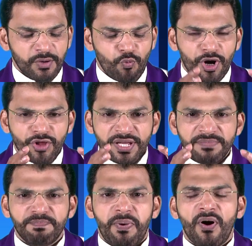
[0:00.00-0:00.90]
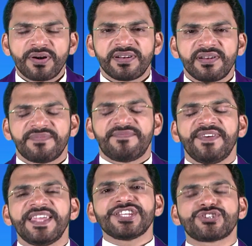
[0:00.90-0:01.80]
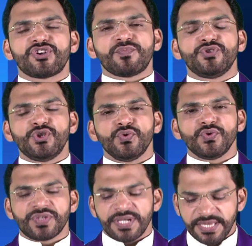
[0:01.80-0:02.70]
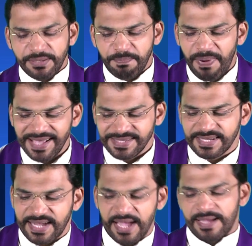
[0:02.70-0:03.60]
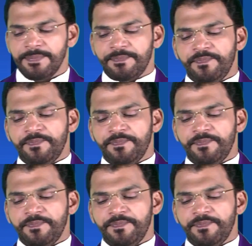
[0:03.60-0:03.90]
one of the important feasts of Jews, the Pascha,